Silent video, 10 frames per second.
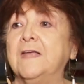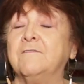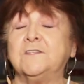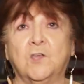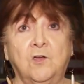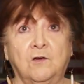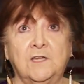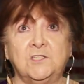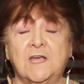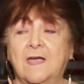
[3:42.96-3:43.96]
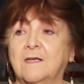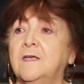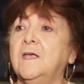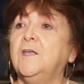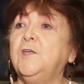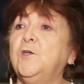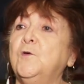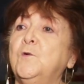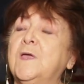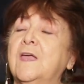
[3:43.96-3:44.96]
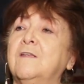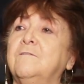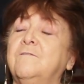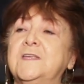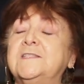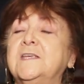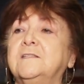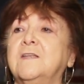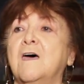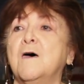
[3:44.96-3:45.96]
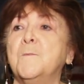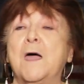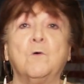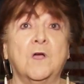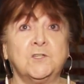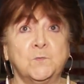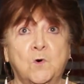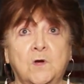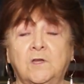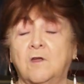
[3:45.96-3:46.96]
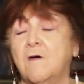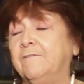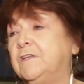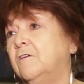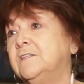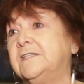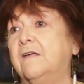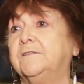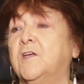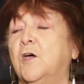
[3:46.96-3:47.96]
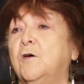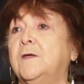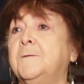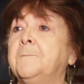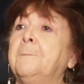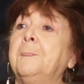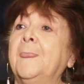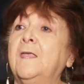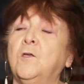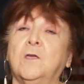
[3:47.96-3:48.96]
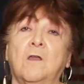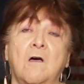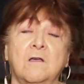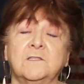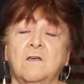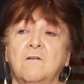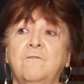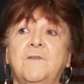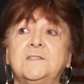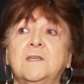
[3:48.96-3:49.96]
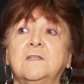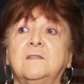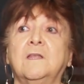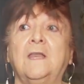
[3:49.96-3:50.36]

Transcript: to have a security check. You can visit uh, Mount Rushmore, you don't have to go to South Dakota. You can also visit the